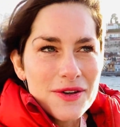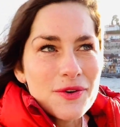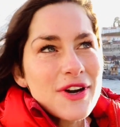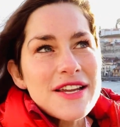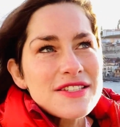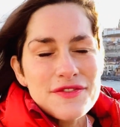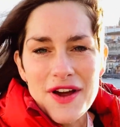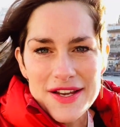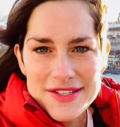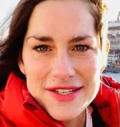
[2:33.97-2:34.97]
creative
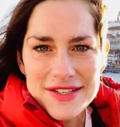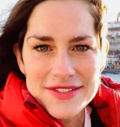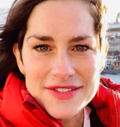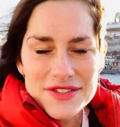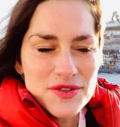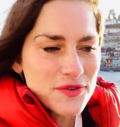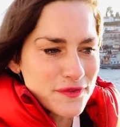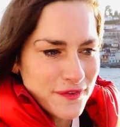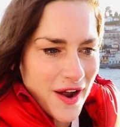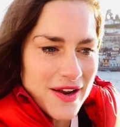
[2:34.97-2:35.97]
ideas, to
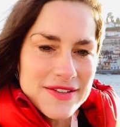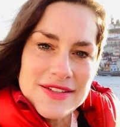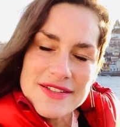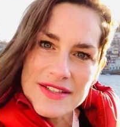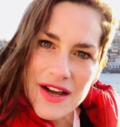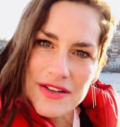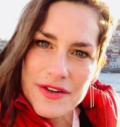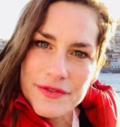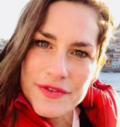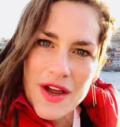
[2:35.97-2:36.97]
find this kind
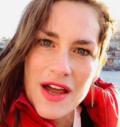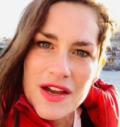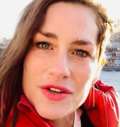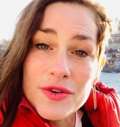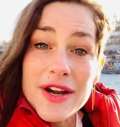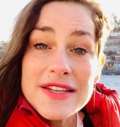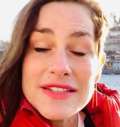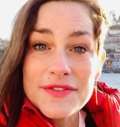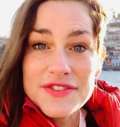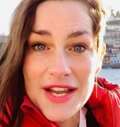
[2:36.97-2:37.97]
of
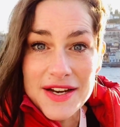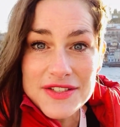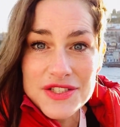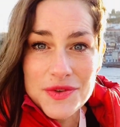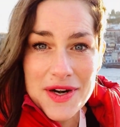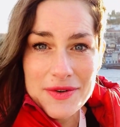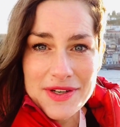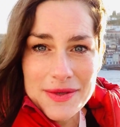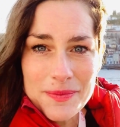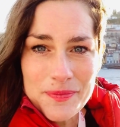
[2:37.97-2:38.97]
creative
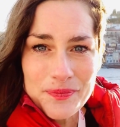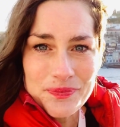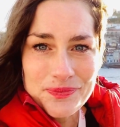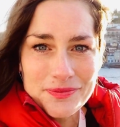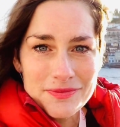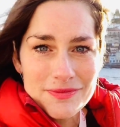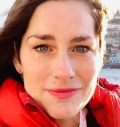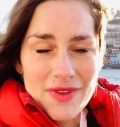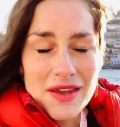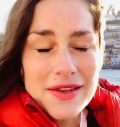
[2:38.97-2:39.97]
sanctuary.
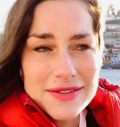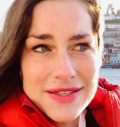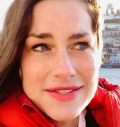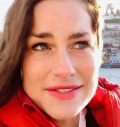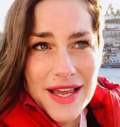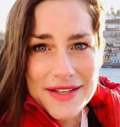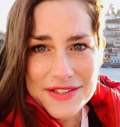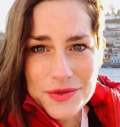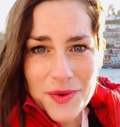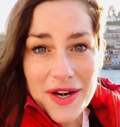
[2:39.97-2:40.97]
At least
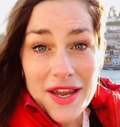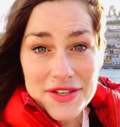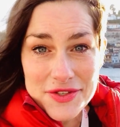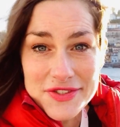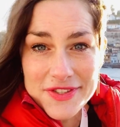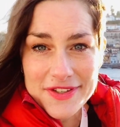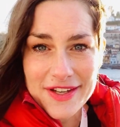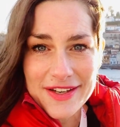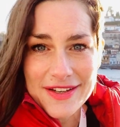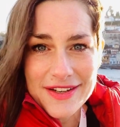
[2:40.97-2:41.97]
that's what I used to
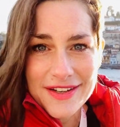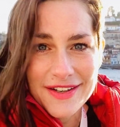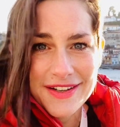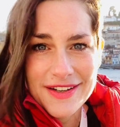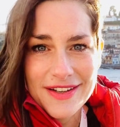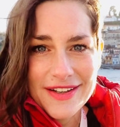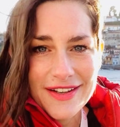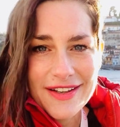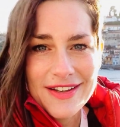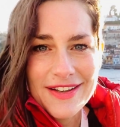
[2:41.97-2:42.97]
think.
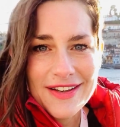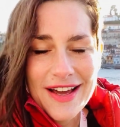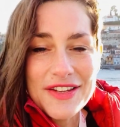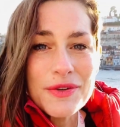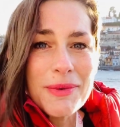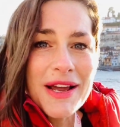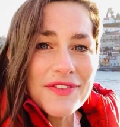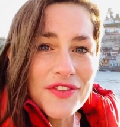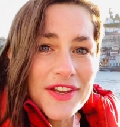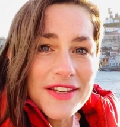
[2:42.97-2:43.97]
And you
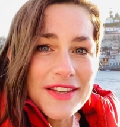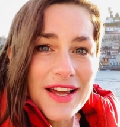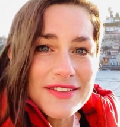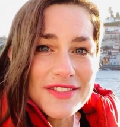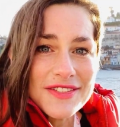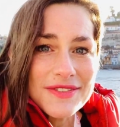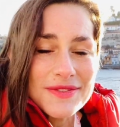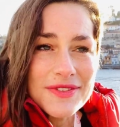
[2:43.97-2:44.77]
might think that